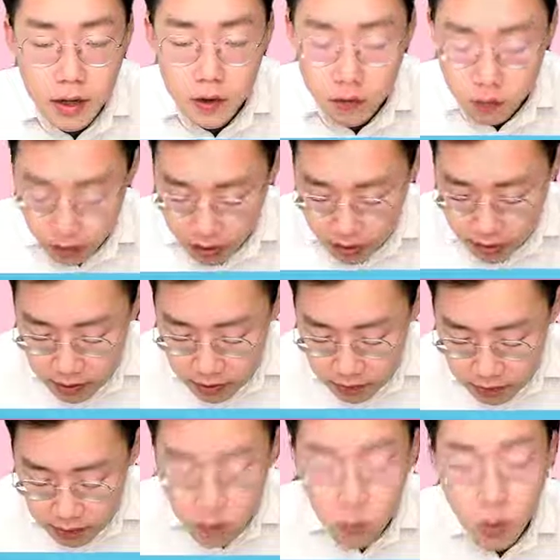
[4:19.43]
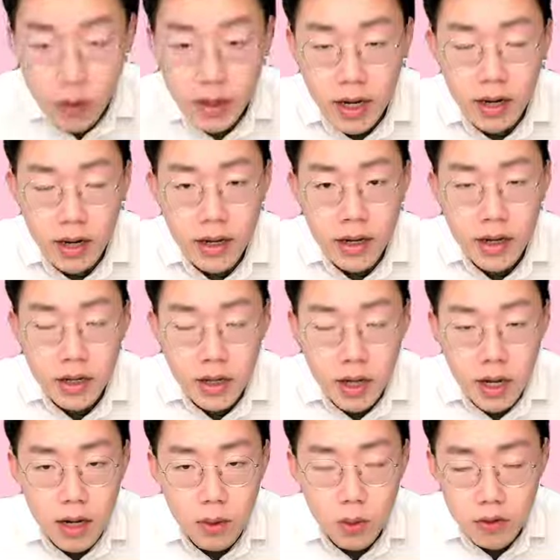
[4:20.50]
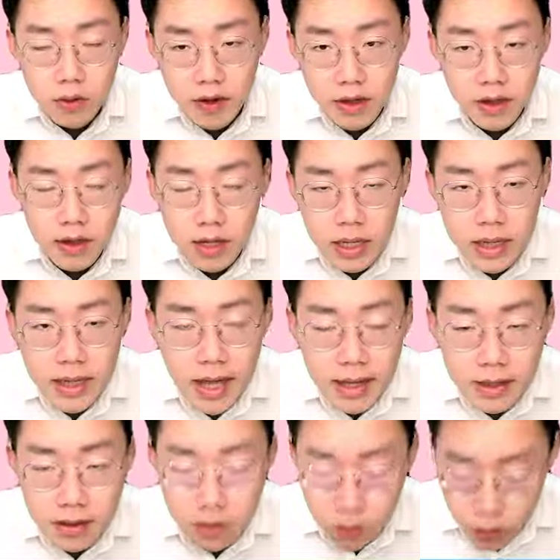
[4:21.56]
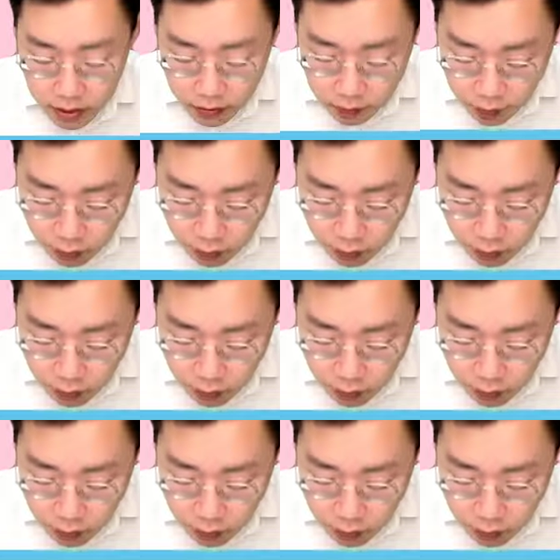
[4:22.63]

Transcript: So in this time, when I rotate it in 90 degree, so